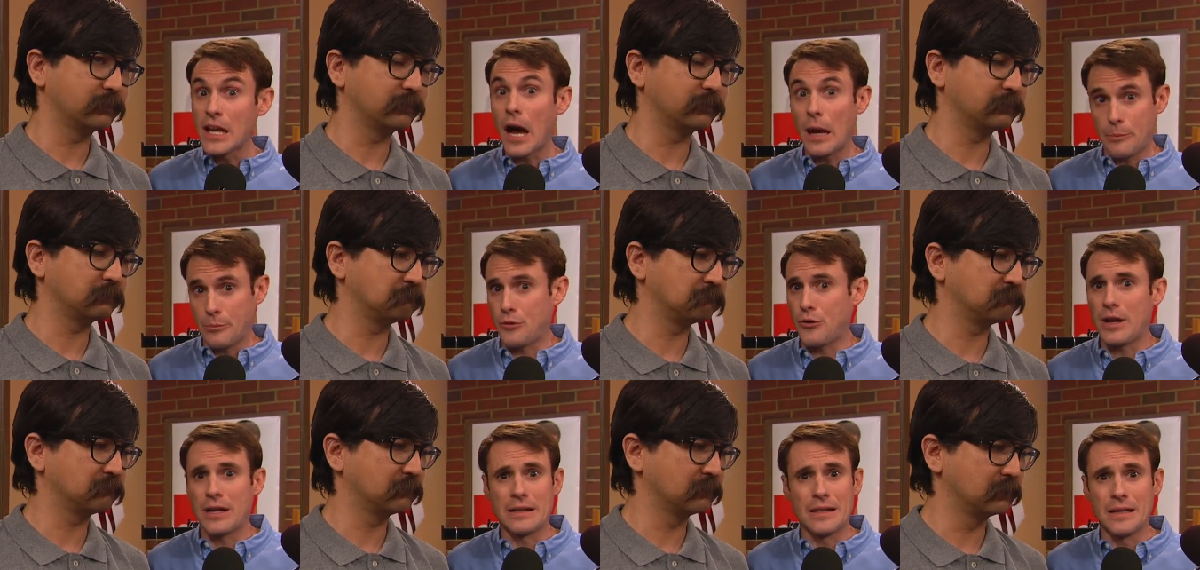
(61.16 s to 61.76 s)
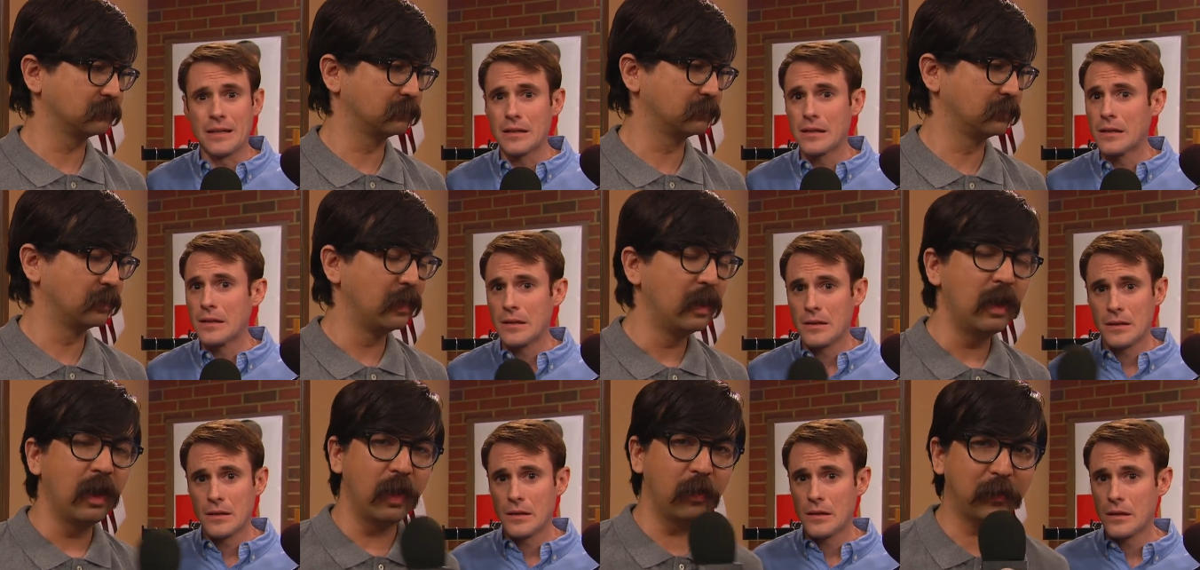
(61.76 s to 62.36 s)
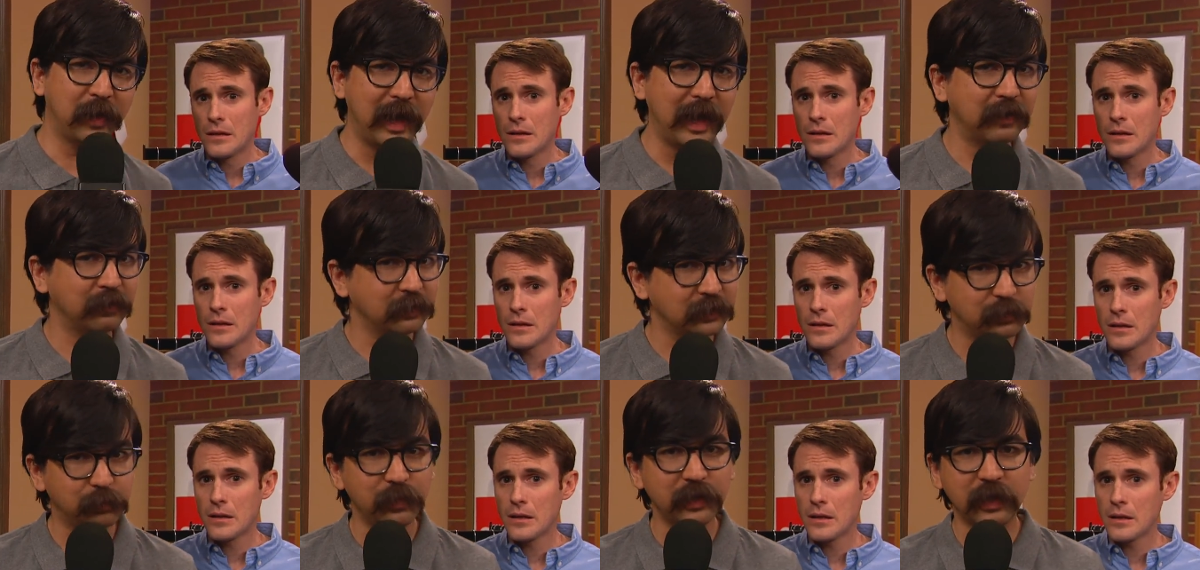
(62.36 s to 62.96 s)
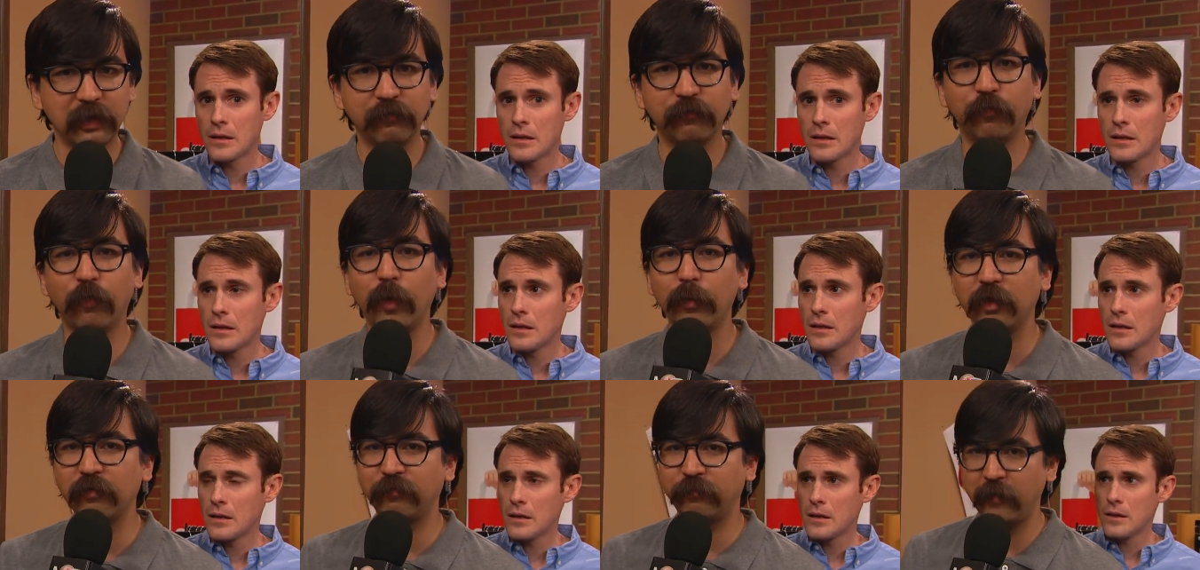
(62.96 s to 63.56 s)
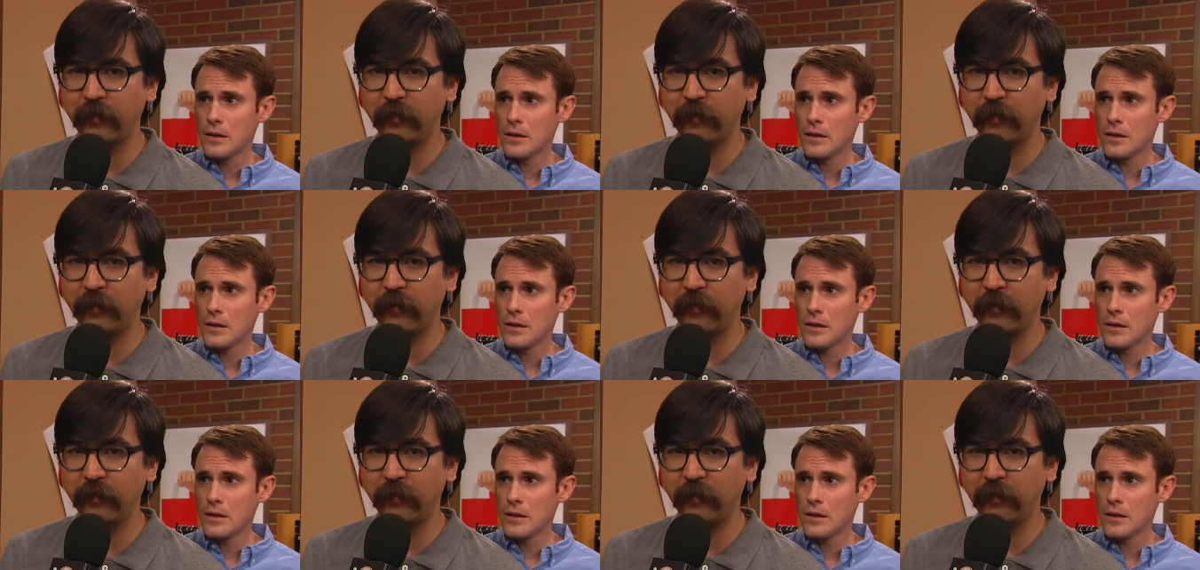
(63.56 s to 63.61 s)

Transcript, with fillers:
Speaker 1: not pregnant. Okay, let's bring in former